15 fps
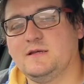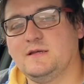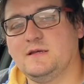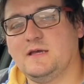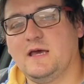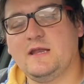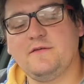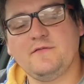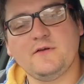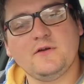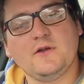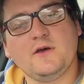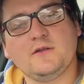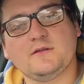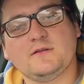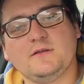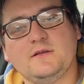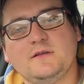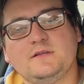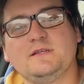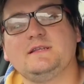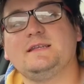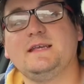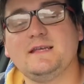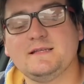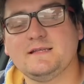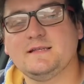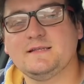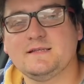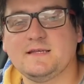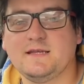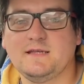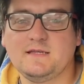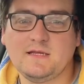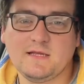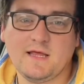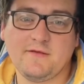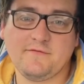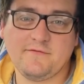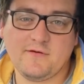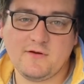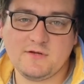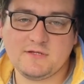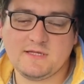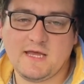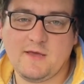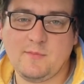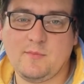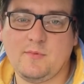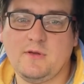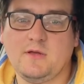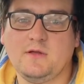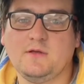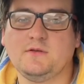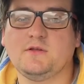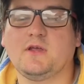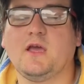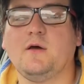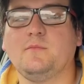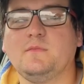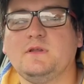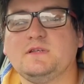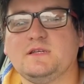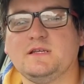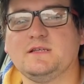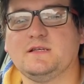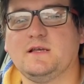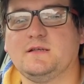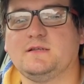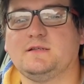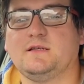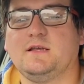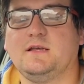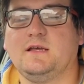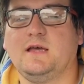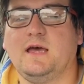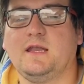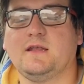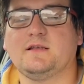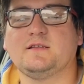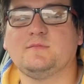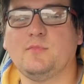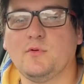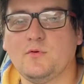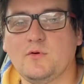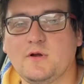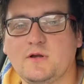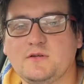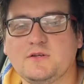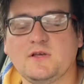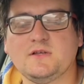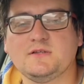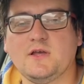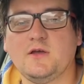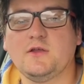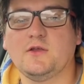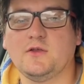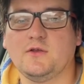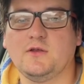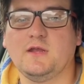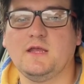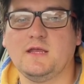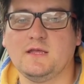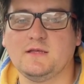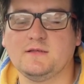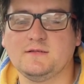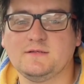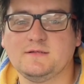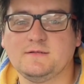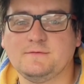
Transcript: And if you're not, to taste and see. Take that first step to come to Jesus and explore just how good he is.